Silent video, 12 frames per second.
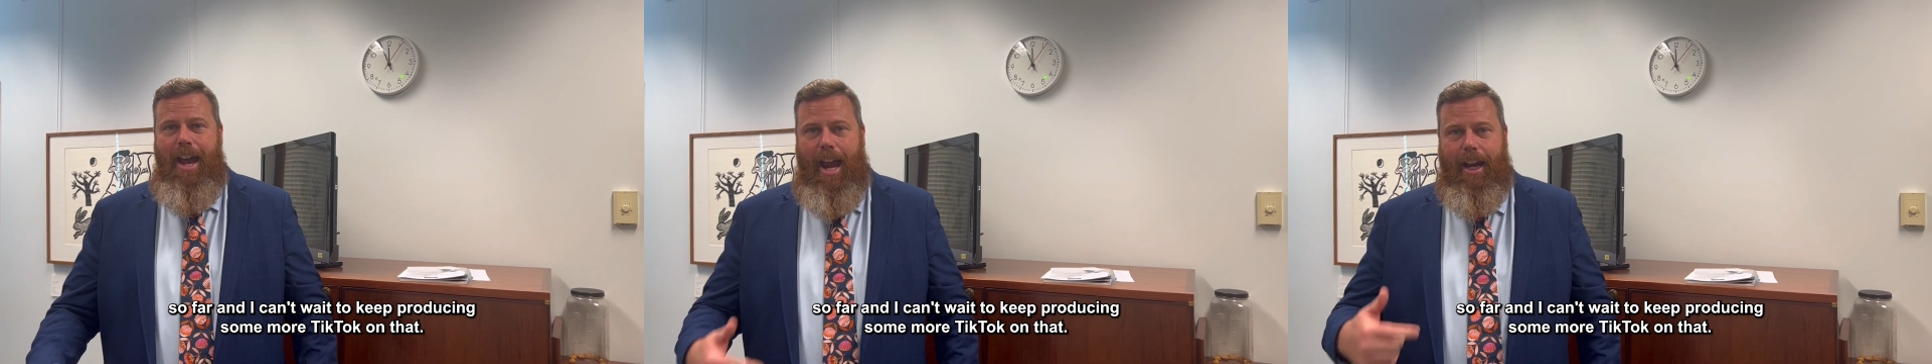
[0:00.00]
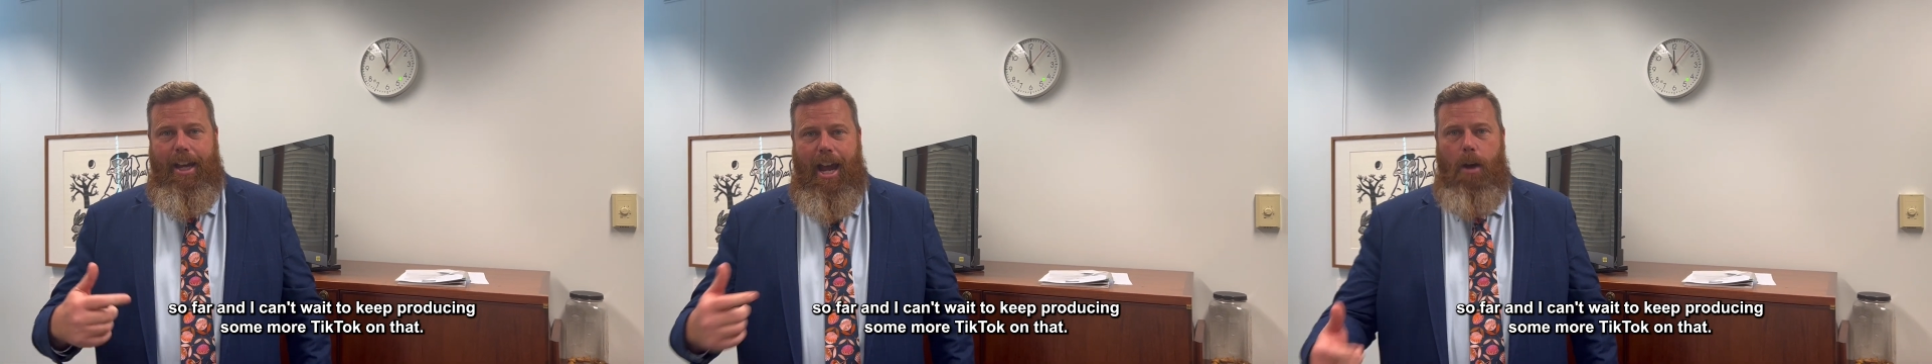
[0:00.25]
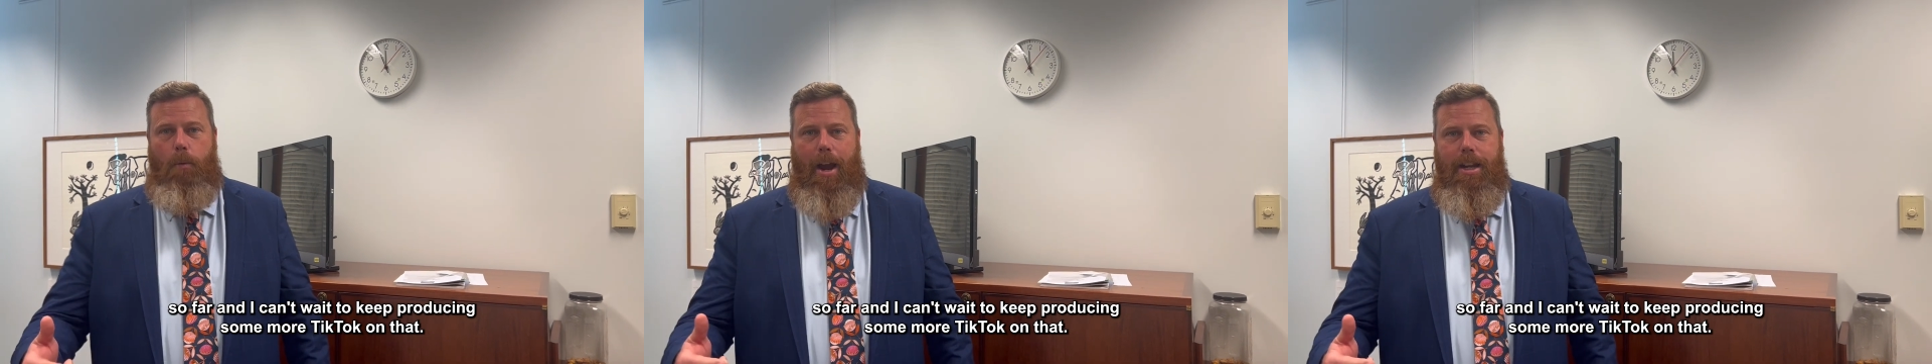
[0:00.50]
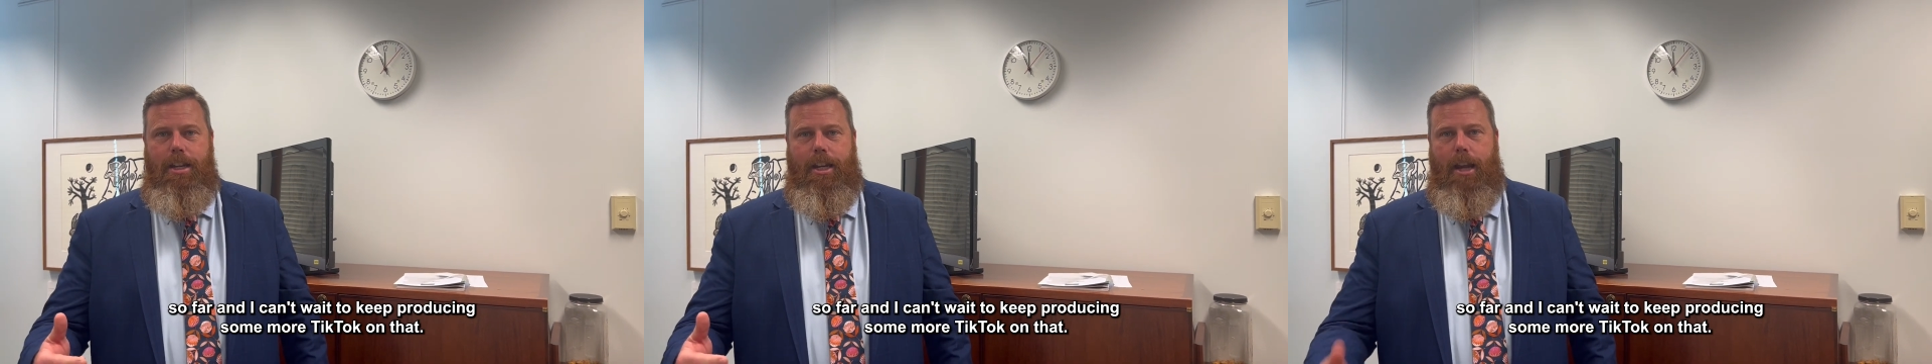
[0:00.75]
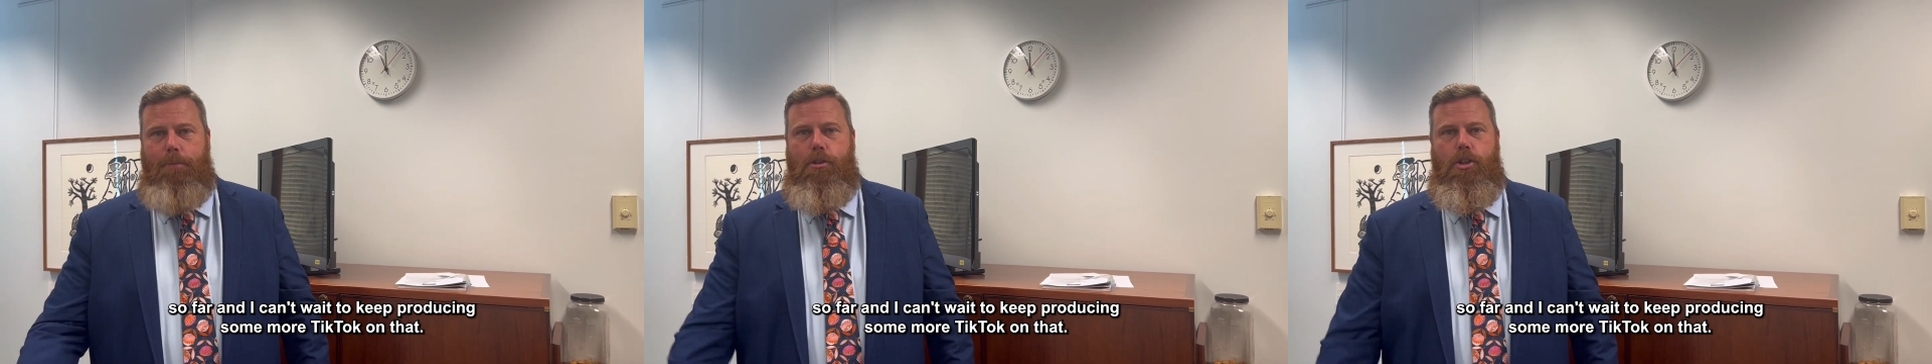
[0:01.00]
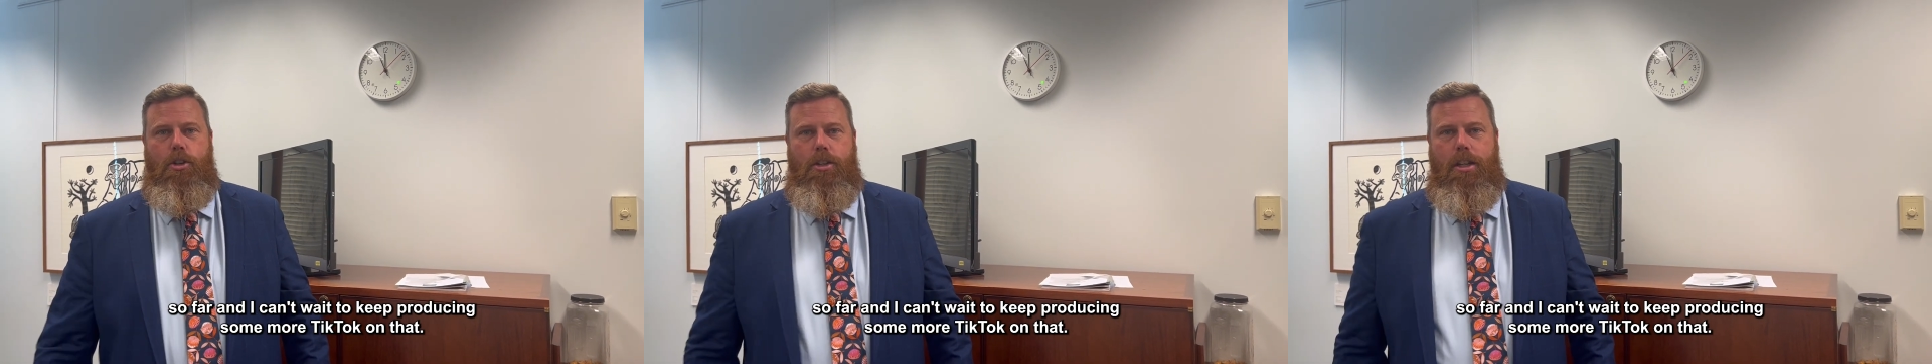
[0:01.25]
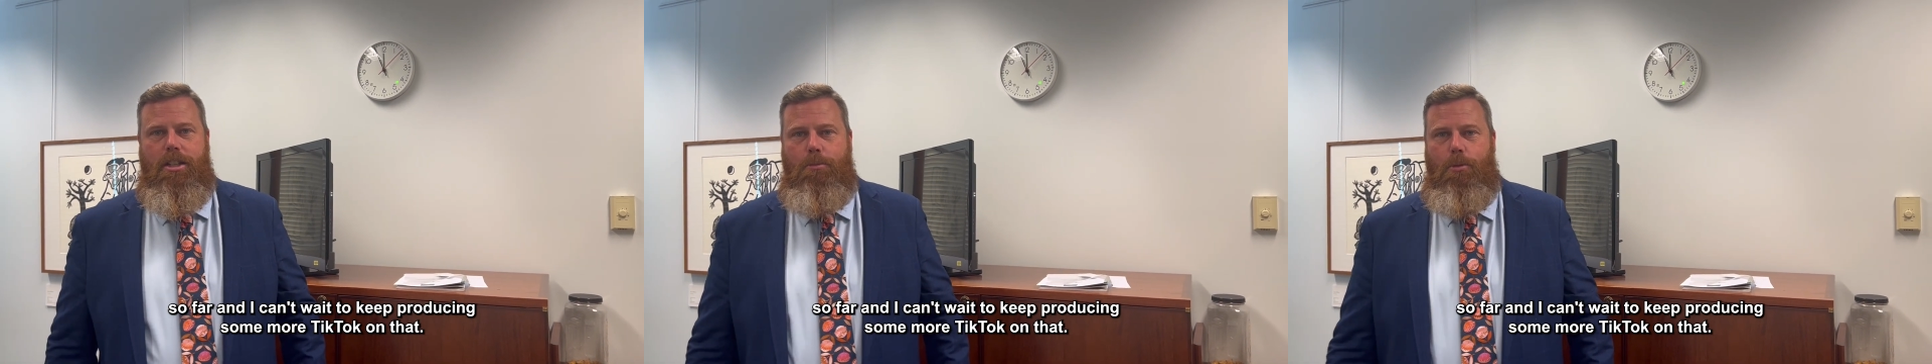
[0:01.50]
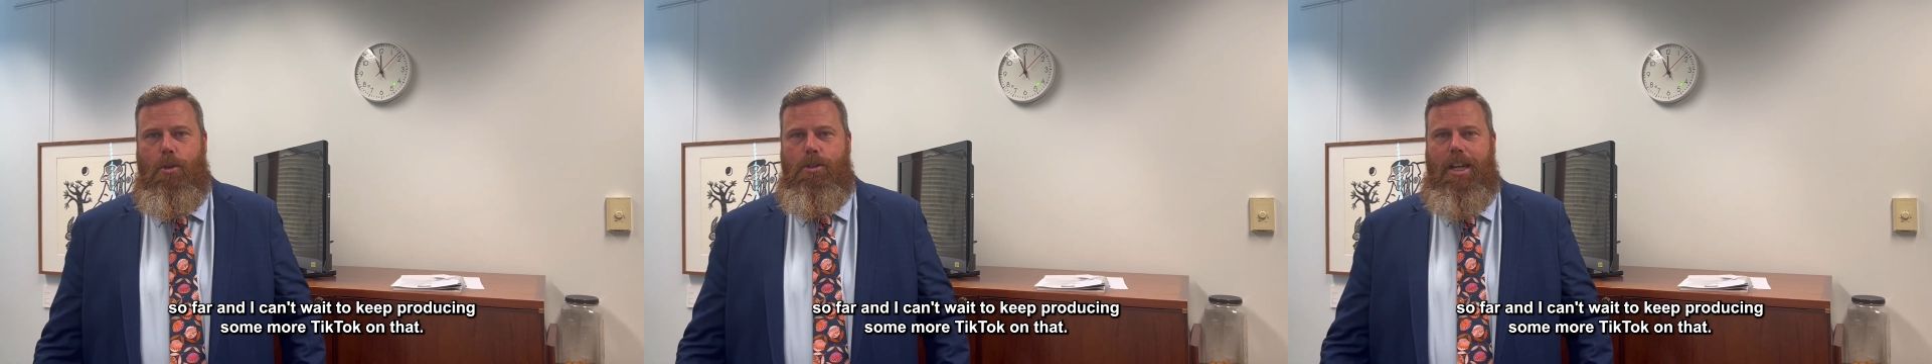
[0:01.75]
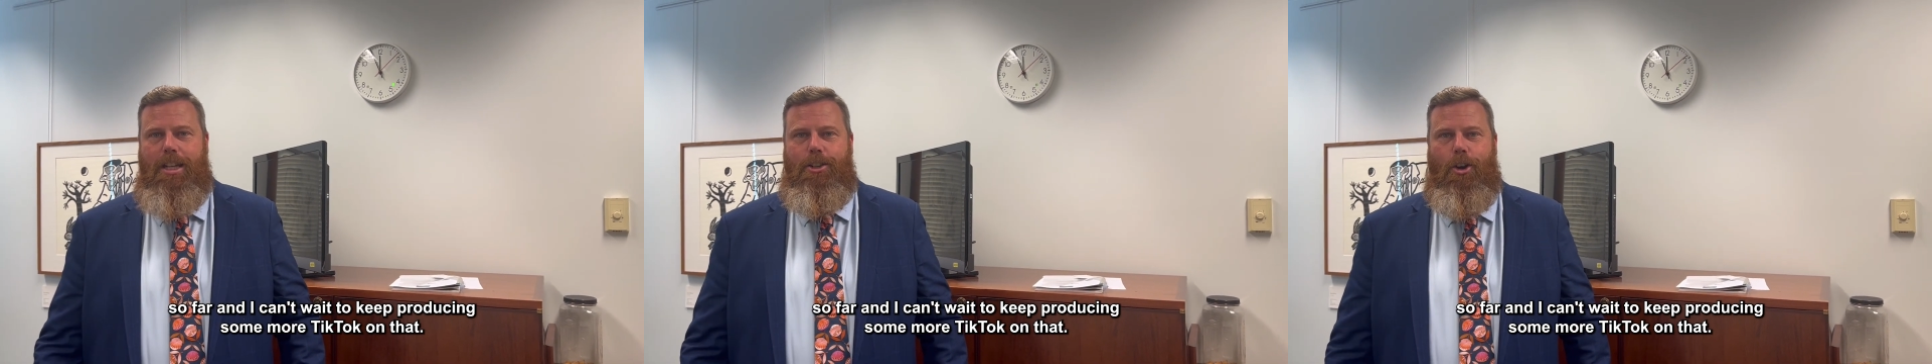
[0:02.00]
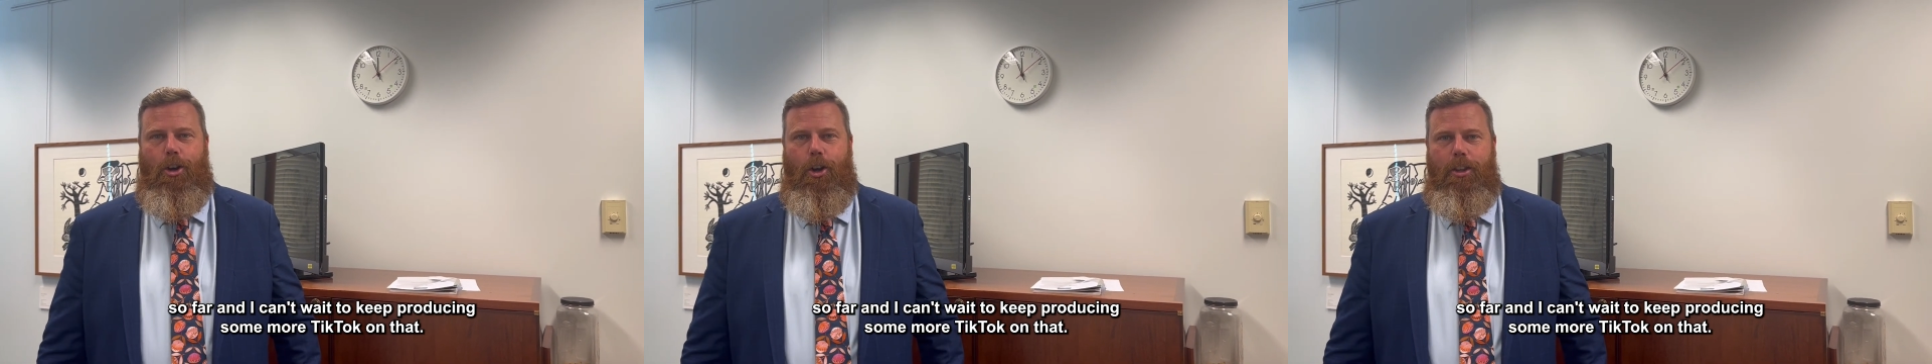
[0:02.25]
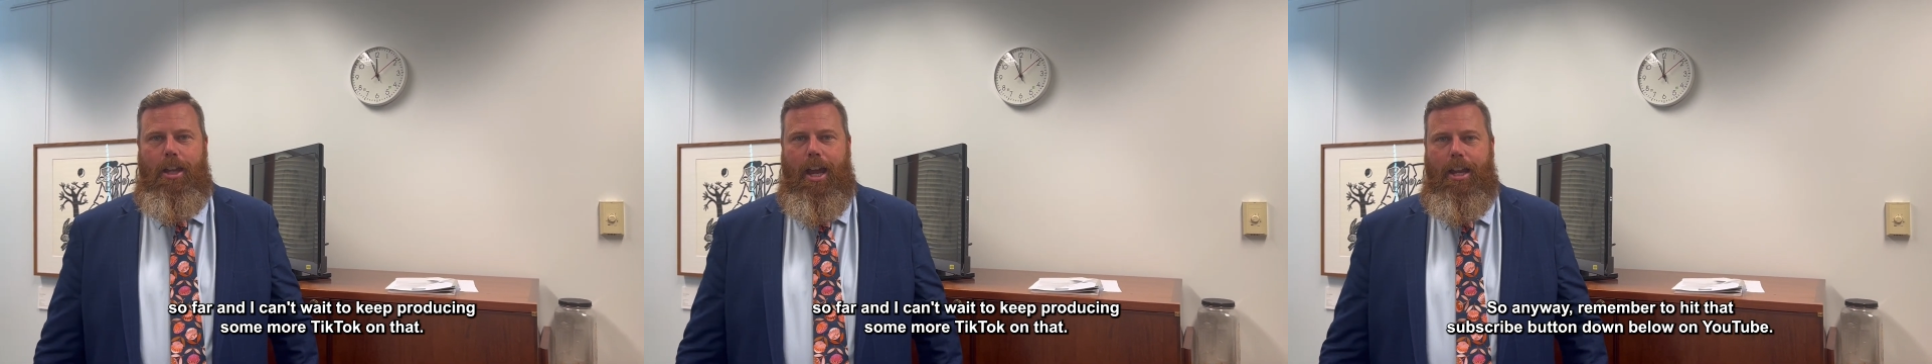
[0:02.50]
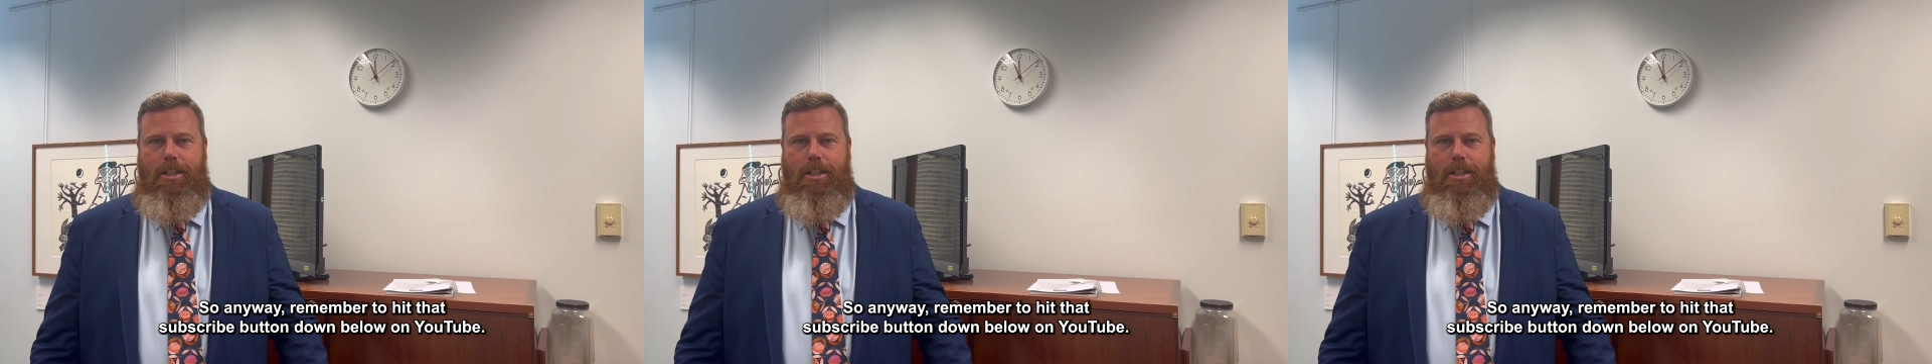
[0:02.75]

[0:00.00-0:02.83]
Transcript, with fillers: and can't wait to keep producing some more TikTok on that.